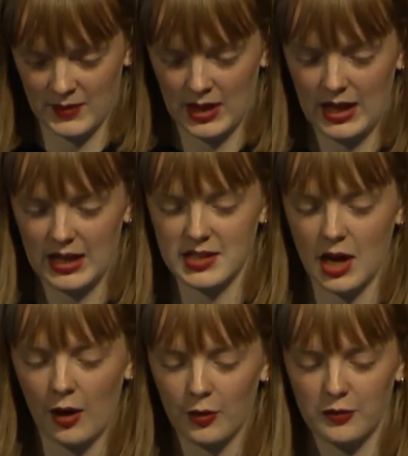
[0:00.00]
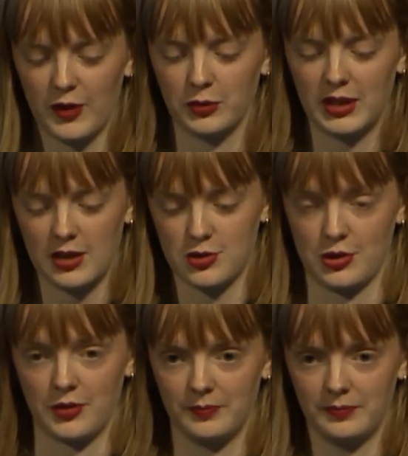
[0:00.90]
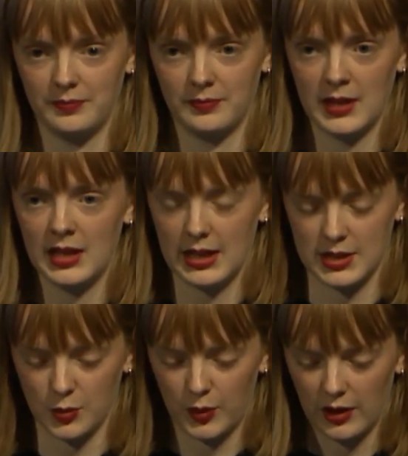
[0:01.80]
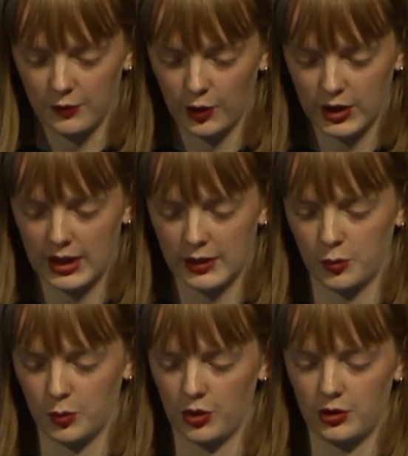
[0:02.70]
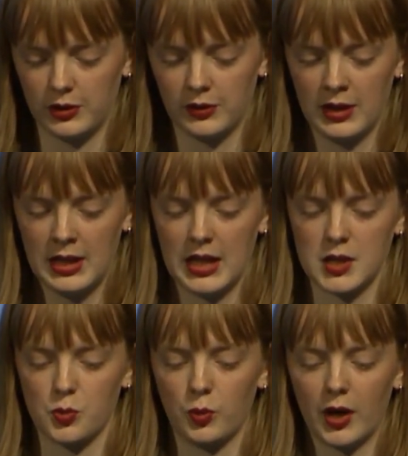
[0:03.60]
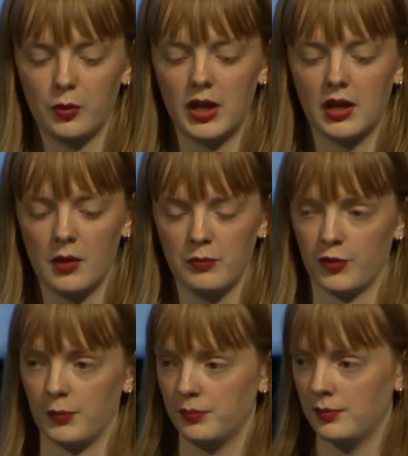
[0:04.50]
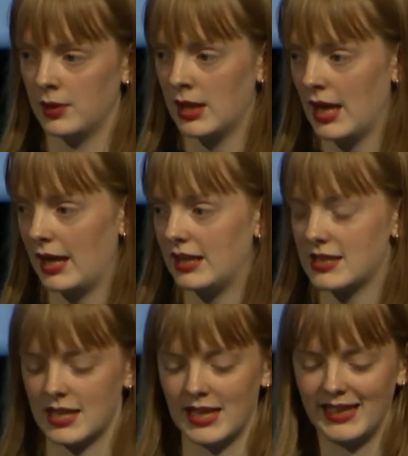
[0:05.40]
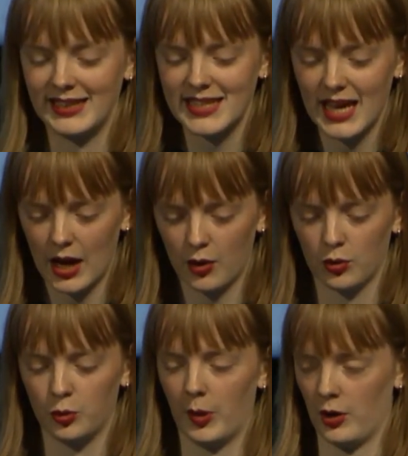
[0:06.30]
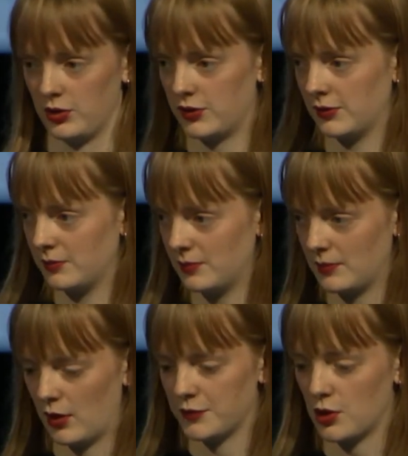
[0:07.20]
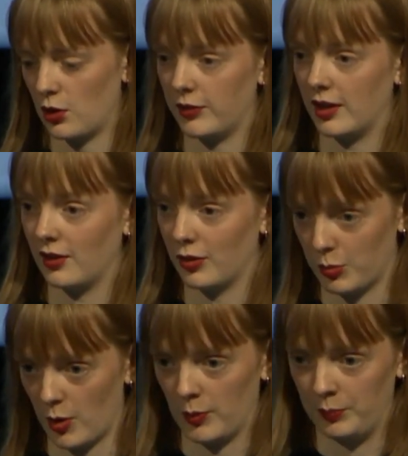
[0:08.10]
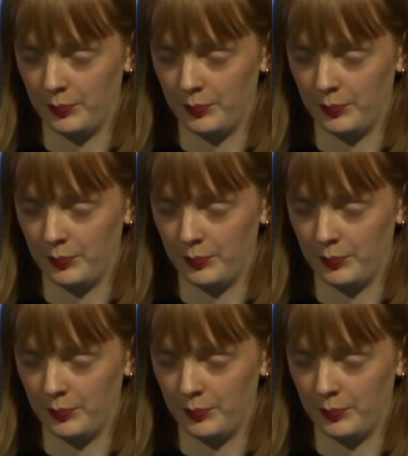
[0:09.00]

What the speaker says: It's our foundation. It's a way of looking at the world, it's where we come from, and it's an integral part of solving the problem.